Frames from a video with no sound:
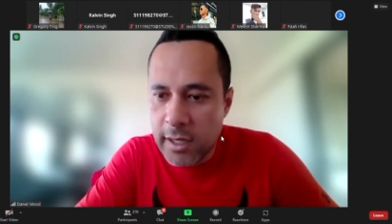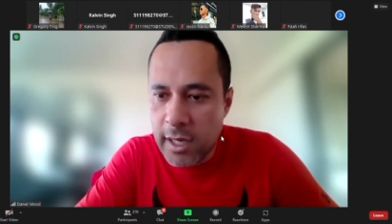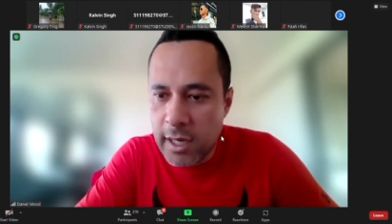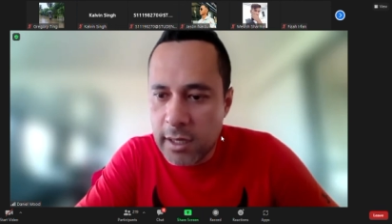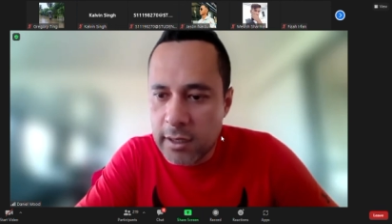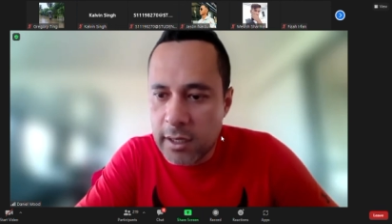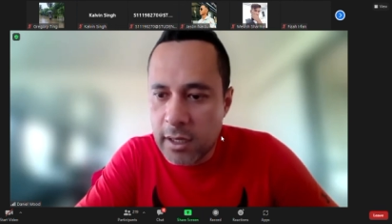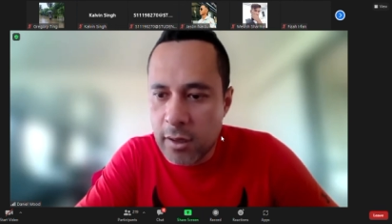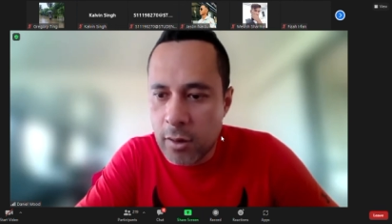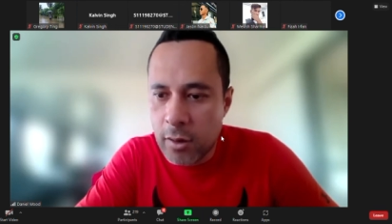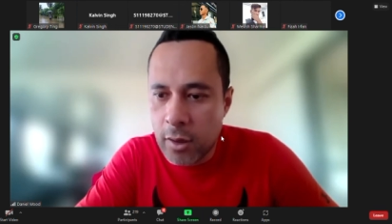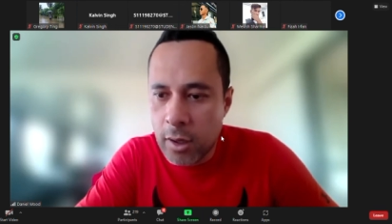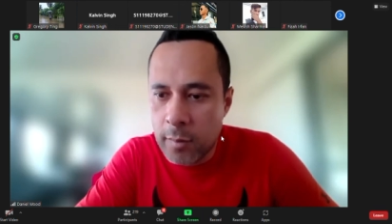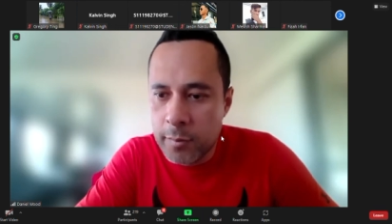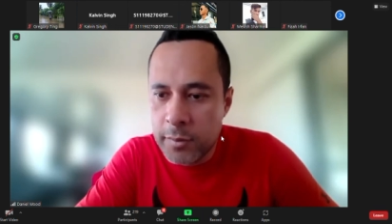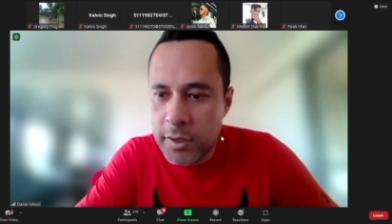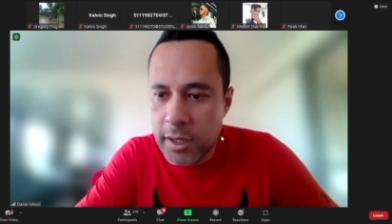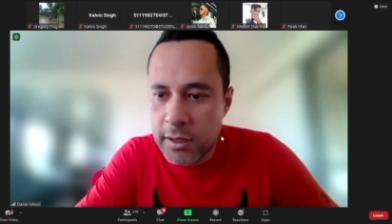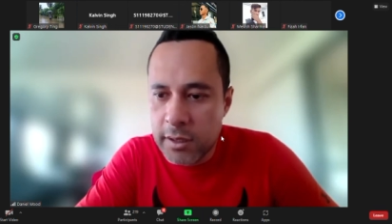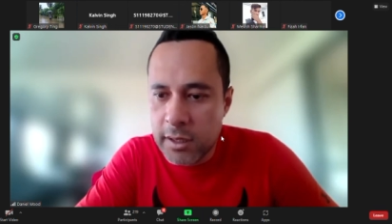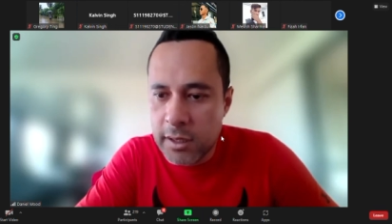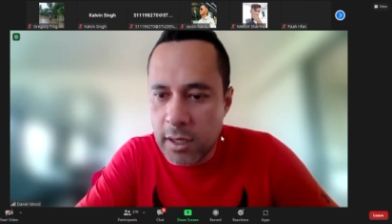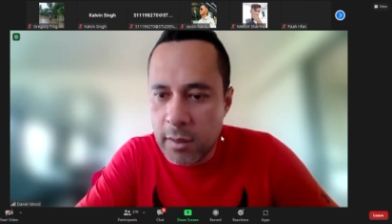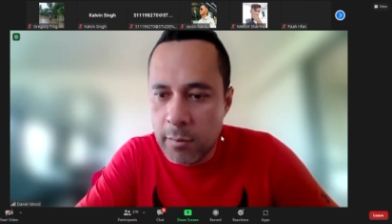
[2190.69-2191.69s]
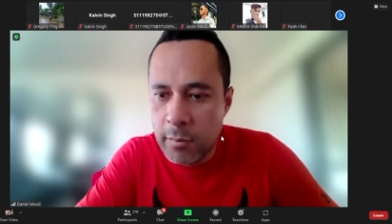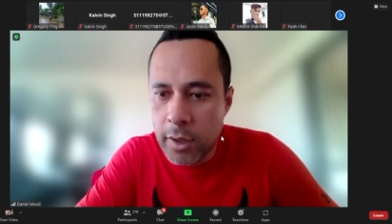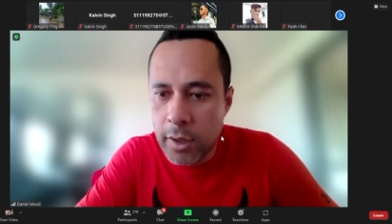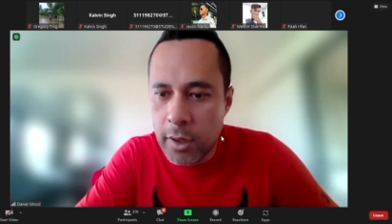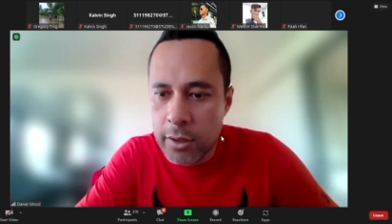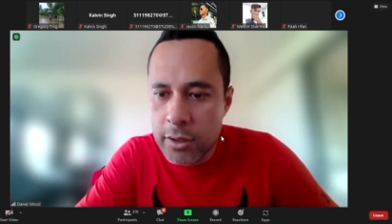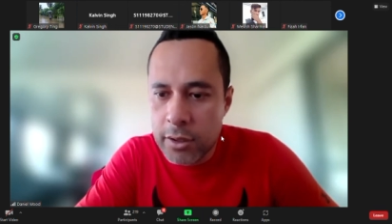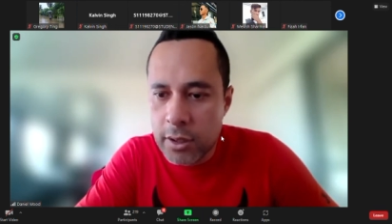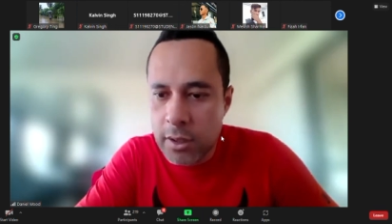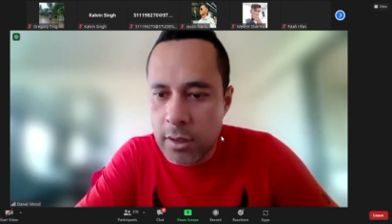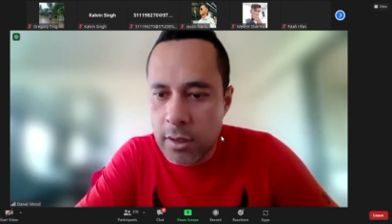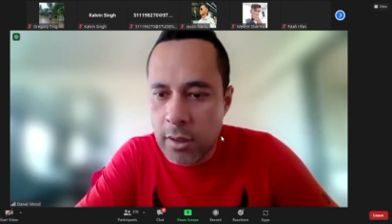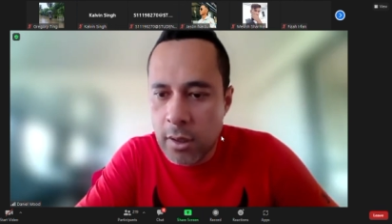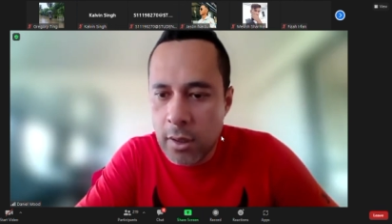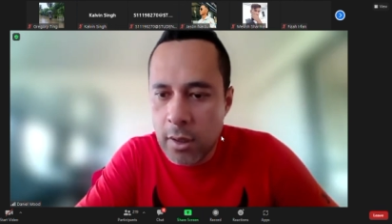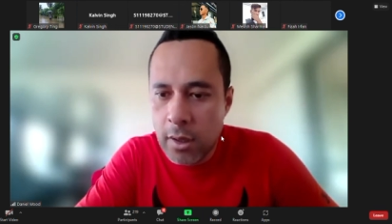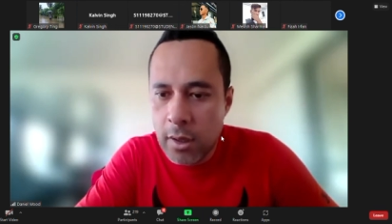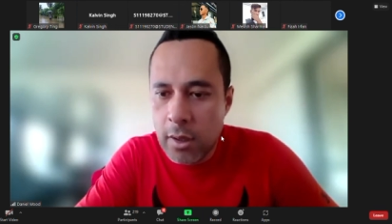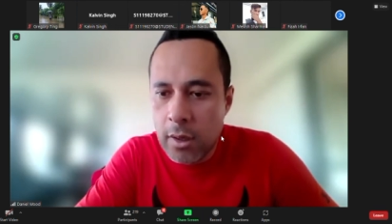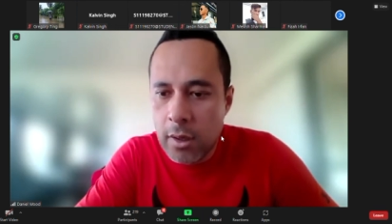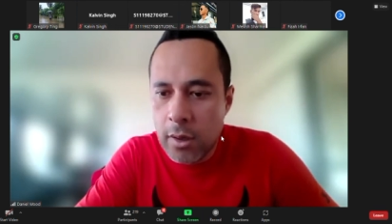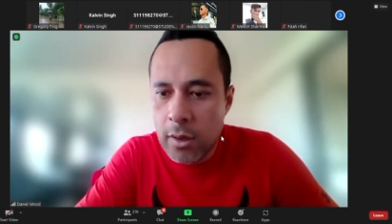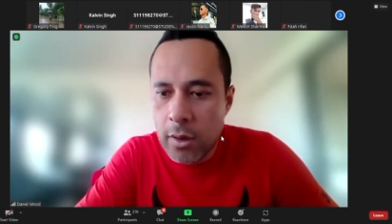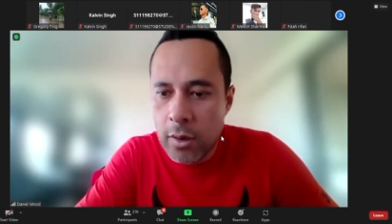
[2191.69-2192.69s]
acting on objects in motion
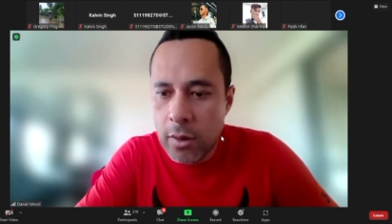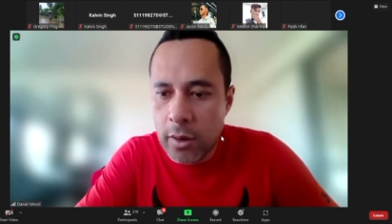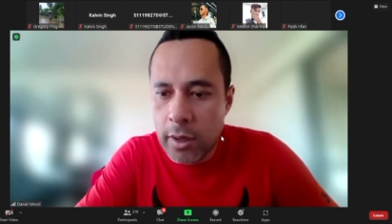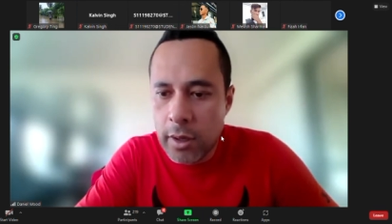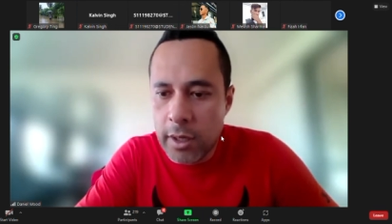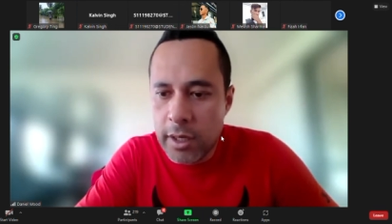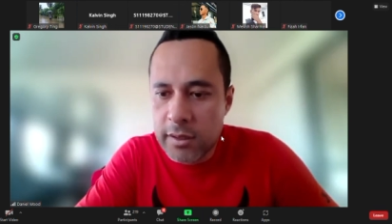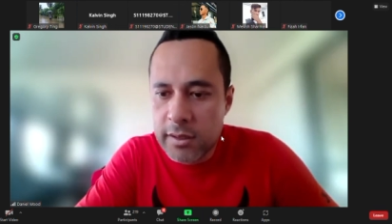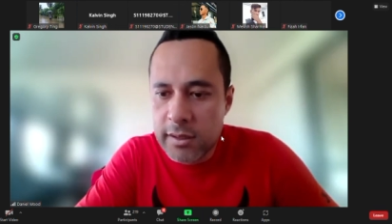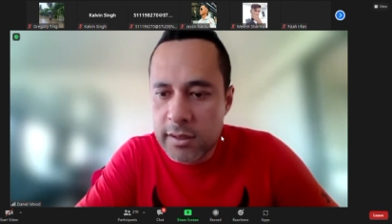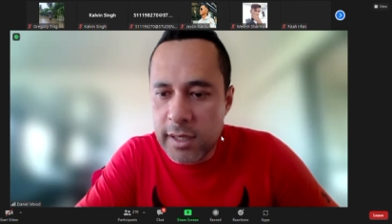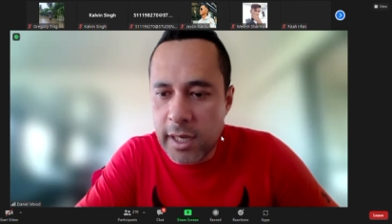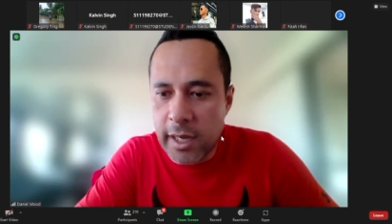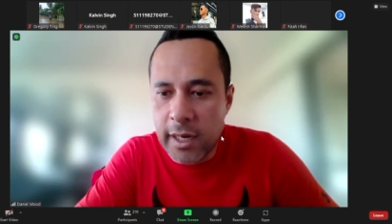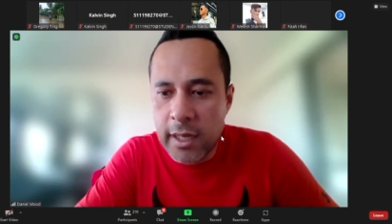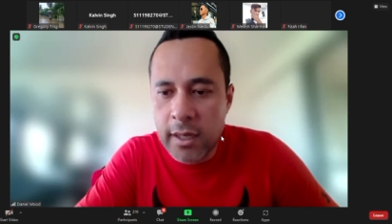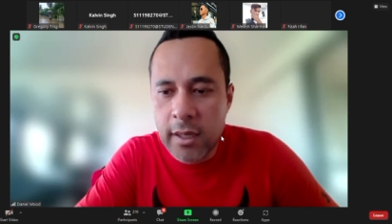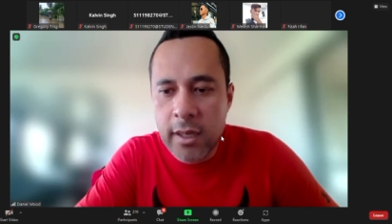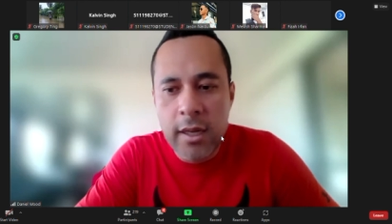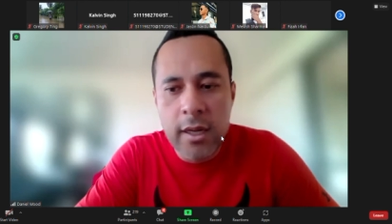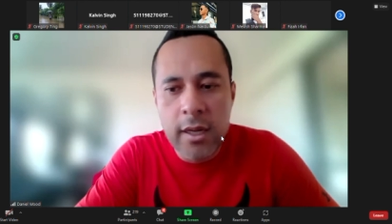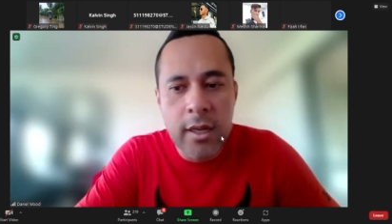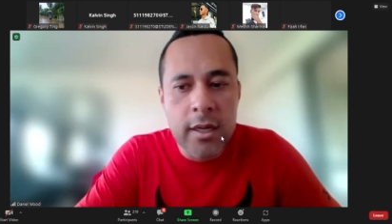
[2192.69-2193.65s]
or in static?